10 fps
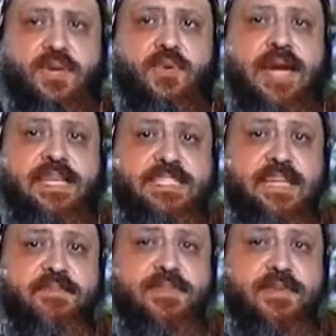who
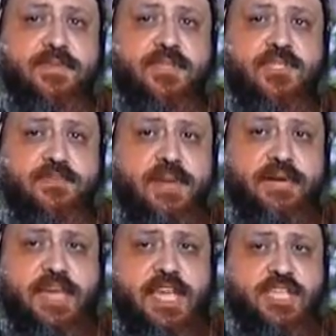accept the, to
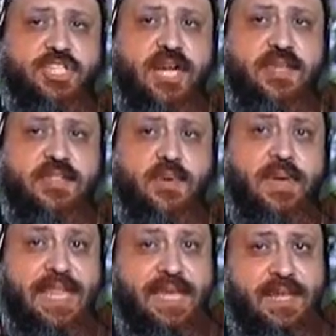marry each other
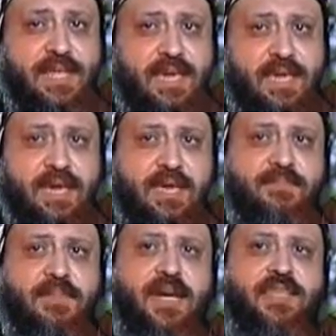willingly
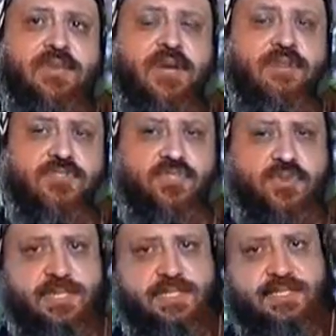and by their own
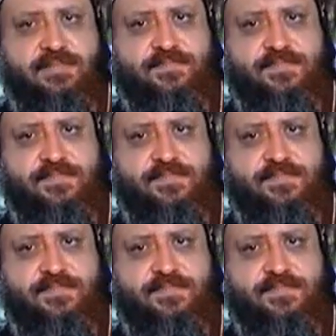choice.